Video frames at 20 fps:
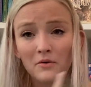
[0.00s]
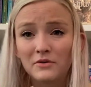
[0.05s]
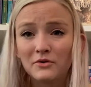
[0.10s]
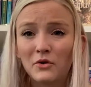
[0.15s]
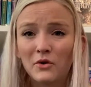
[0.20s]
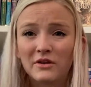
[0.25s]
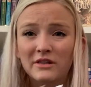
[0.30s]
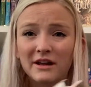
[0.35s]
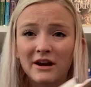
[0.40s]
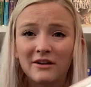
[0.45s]

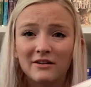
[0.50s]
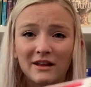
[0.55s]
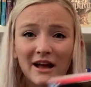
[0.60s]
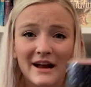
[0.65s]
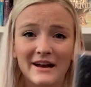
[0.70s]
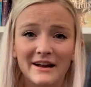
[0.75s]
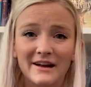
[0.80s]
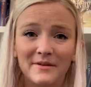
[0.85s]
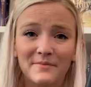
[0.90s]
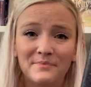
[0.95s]
North
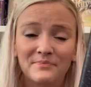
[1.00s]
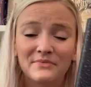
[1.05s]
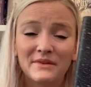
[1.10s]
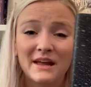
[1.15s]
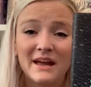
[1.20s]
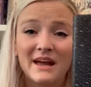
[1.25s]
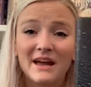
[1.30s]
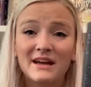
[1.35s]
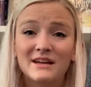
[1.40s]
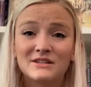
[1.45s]
Carolina.
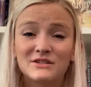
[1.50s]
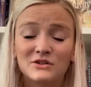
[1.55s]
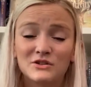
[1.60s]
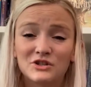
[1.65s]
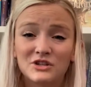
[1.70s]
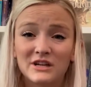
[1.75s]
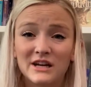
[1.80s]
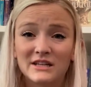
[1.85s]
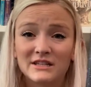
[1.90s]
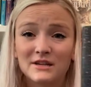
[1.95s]
So
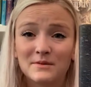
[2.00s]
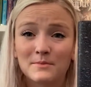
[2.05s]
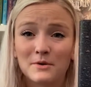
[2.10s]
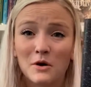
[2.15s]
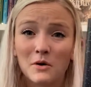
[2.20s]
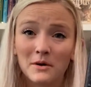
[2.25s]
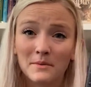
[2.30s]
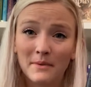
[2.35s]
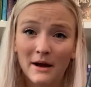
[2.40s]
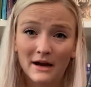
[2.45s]
she ends up
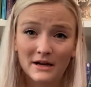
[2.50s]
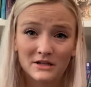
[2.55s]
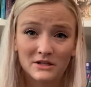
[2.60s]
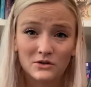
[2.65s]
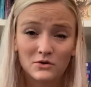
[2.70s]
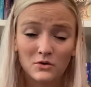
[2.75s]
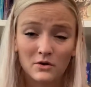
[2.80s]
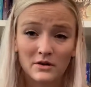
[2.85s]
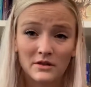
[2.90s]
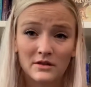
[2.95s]
going back to
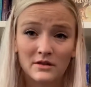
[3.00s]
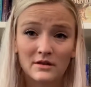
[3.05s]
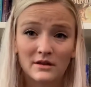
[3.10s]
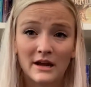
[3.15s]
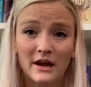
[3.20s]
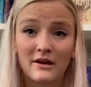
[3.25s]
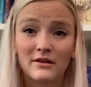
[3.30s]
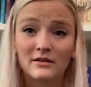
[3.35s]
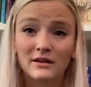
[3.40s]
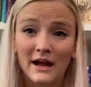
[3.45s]
North
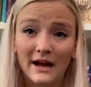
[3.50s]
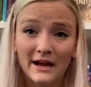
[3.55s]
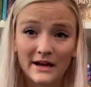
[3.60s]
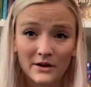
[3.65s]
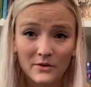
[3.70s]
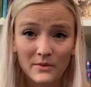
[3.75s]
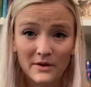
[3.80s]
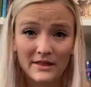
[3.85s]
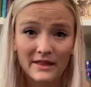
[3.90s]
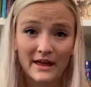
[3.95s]

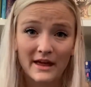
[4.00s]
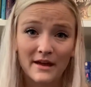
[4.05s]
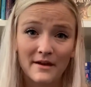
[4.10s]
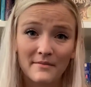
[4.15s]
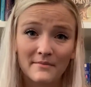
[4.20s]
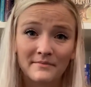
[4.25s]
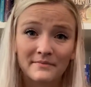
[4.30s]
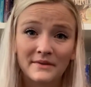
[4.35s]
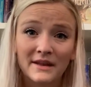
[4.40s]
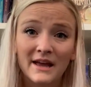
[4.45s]
Carolina with
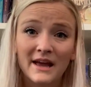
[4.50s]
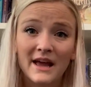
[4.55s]
him,